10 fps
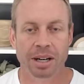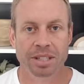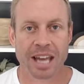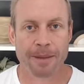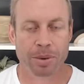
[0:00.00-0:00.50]
I
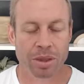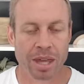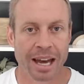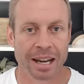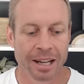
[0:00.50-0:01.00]
was happy with
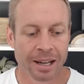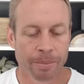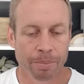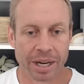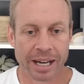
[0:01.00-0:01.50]
that,
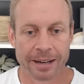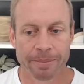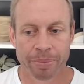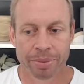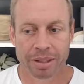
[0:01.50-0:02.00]

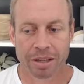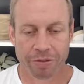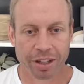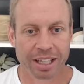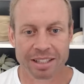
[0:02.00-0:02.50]
but it
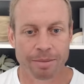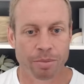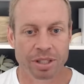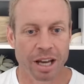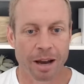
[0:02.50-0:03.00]
felt like
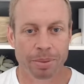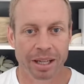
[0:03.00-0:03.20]
something was up.